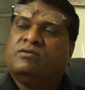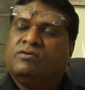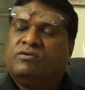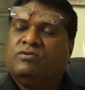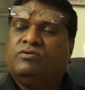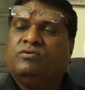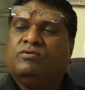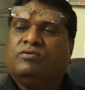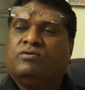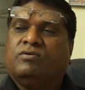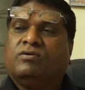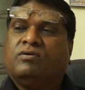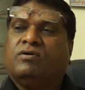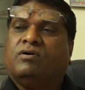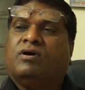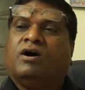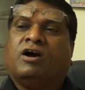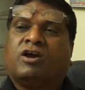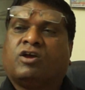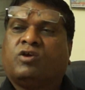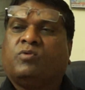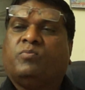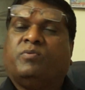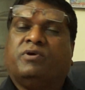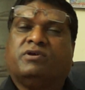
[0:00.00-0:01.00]
you
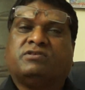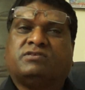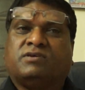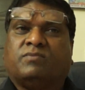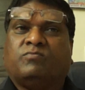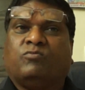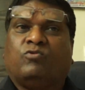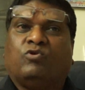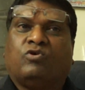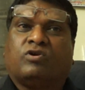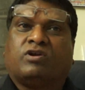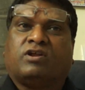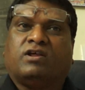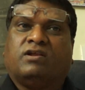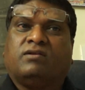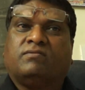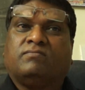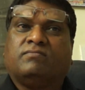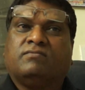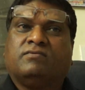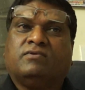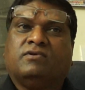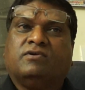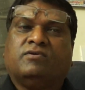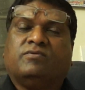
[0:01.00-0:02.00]
occupy some hotel.
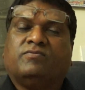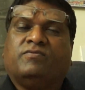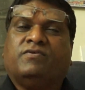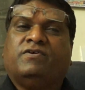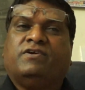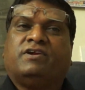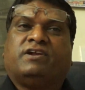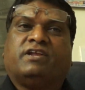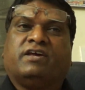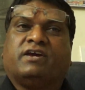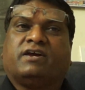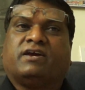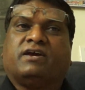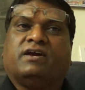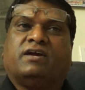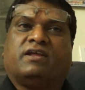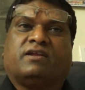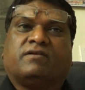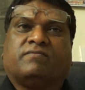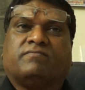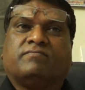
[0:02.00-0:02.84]
We will take care.